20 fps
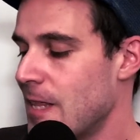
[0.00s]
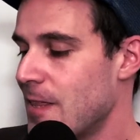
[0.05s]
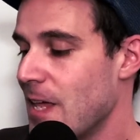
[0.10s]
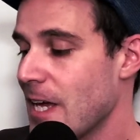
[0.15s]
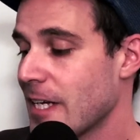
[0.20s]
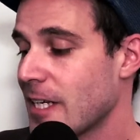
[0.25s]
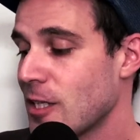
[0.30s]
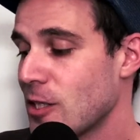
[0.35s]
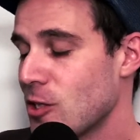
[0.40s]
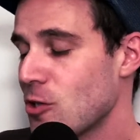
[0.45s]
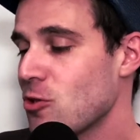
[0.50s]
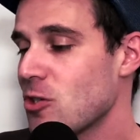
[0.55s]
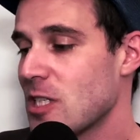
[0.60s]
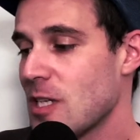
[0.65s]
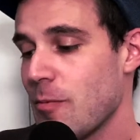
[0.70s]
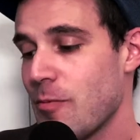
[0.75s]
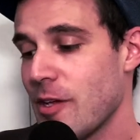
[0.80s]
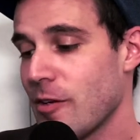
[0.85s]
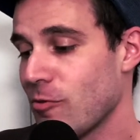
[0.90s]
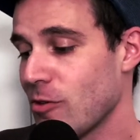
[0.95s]
They can do
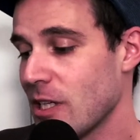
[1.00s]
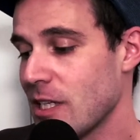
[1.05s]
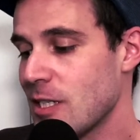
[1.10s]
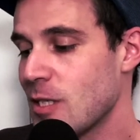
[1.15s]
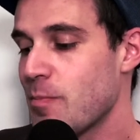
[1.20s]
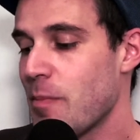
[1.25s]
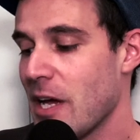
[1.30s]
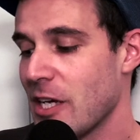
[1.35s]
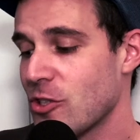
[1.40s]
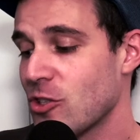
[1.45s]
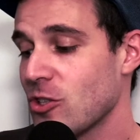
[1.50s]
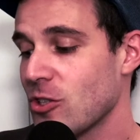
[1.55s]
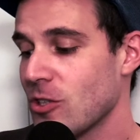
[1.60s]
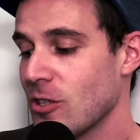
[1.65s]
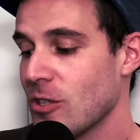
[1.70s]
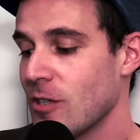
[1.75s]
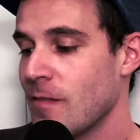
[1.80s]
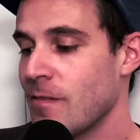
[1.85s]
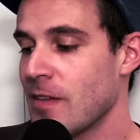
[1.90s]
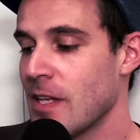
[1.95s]
something really
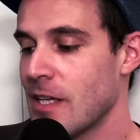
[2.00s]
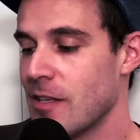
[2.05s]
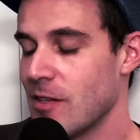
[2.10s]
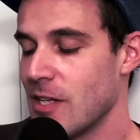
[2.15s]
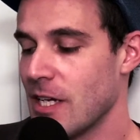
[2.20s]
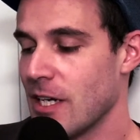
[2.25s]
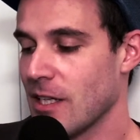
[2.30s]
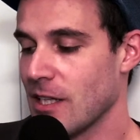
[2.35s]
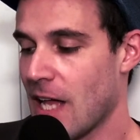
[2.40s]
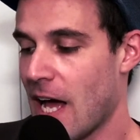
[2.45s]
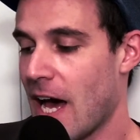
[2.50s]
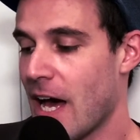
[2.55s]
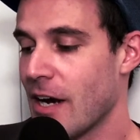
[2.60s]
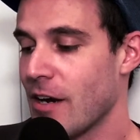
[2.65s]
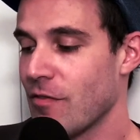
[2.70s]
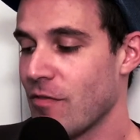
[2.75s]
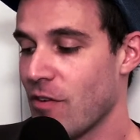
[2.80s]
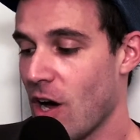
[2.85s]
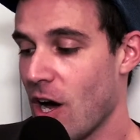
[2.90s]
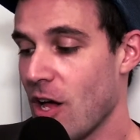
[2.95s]
special that a
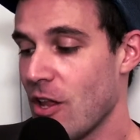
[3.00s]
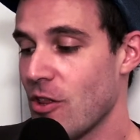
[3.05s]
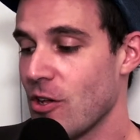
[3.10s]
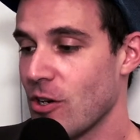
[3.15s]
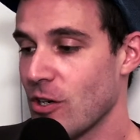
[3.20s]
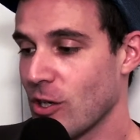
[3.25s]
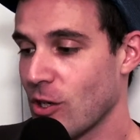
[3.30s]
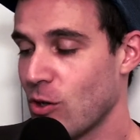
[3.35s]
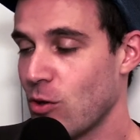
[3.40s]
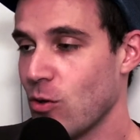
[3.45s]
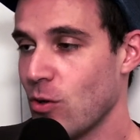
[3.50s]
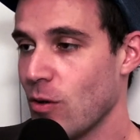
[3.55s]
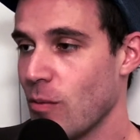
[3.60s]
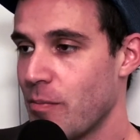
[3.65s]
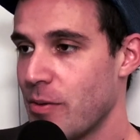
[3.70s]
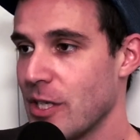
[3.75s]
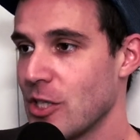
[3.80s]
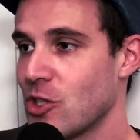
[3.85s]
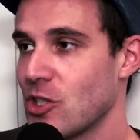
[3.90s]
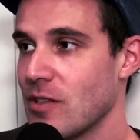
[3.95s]
lot of other cool
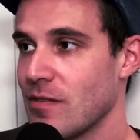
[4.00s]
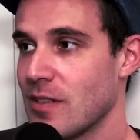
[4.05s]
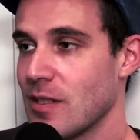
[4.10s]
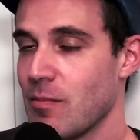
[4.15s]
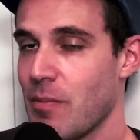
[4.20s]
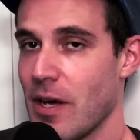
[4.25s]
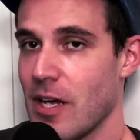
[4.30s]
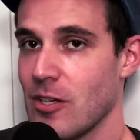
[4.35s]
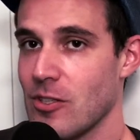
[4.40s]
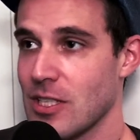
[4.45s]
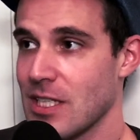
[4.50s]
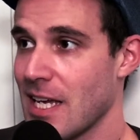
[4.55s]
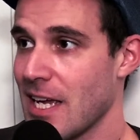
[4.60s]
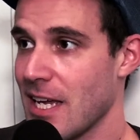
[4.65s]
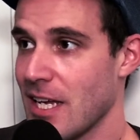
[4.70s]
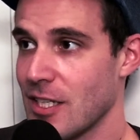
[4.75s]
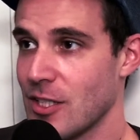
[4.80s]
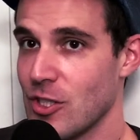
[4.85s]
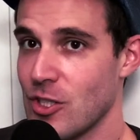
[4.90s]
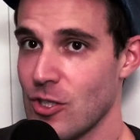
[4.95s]
pitch shifting pedals
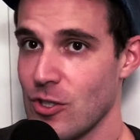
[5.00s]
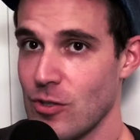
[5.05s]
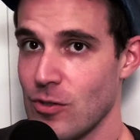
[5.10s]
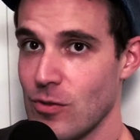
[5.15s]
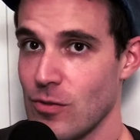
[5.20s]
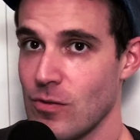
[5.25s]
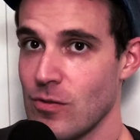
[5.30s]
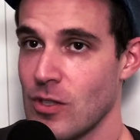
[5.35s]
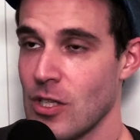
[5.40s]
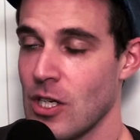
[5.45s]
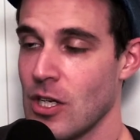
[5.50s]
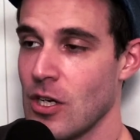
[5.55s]
can't do,